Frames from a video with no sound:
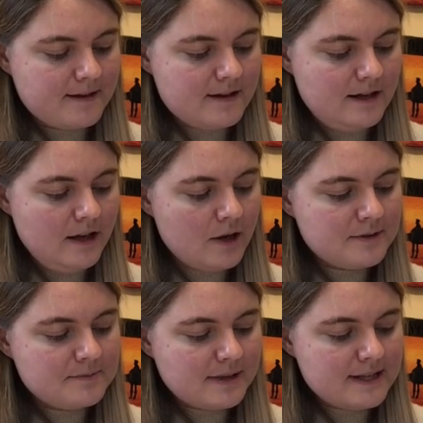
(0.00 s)

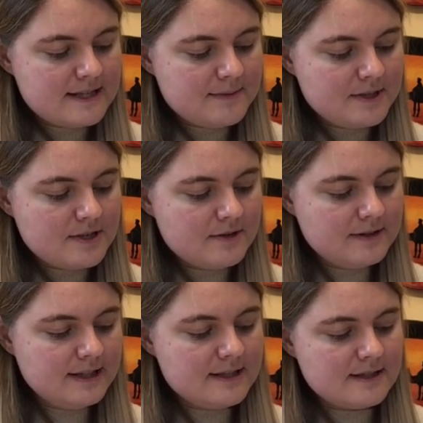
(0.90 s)
lowered by a semitone
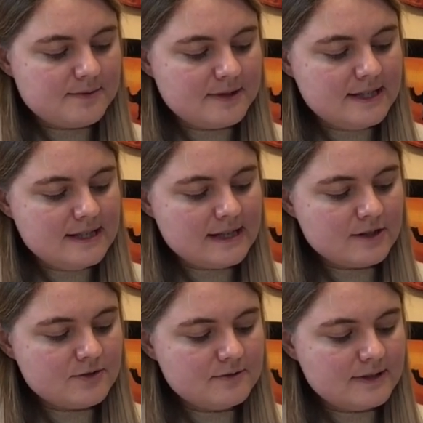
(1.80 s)
leaves us with D
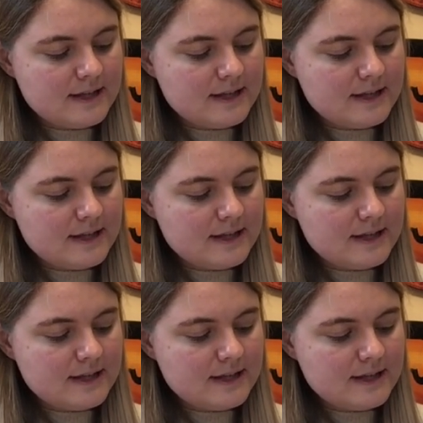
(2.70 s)
natural,